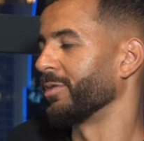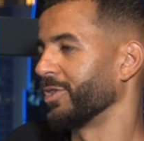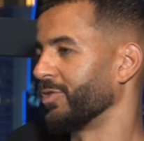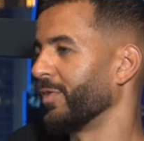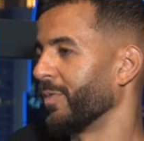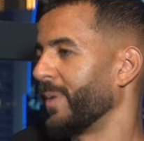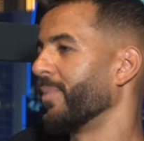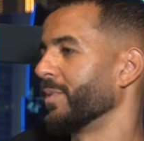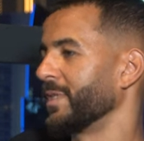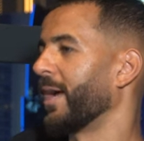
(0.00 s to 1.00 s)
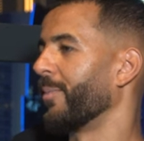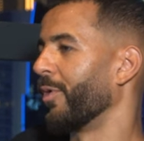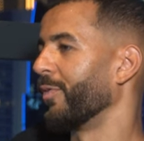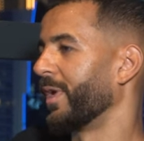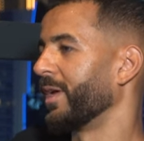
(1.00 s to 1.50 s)
was just driven. People would say I'm
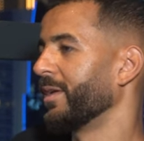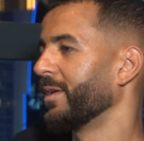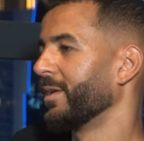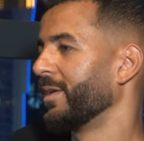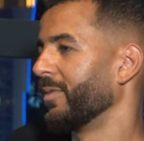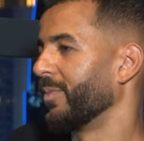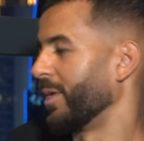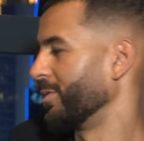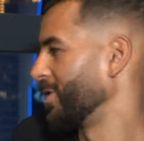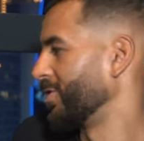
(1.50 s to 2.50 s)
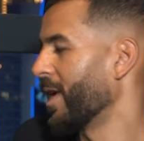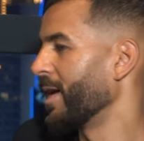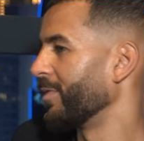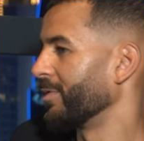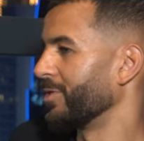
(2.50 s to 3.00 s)
motivated, but it was just
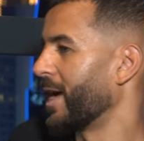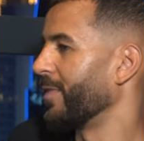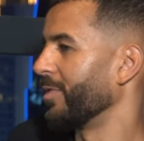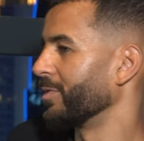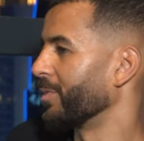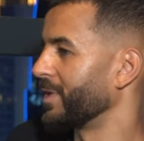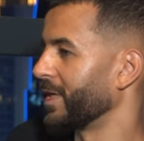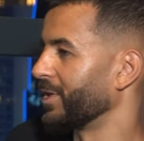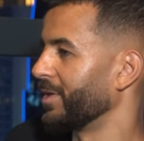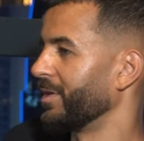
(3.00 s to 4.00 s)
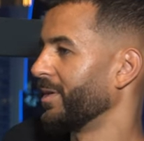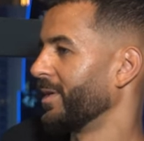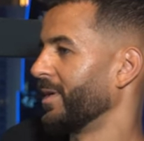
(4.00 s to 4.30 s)
drive. It was drive. It was obsession.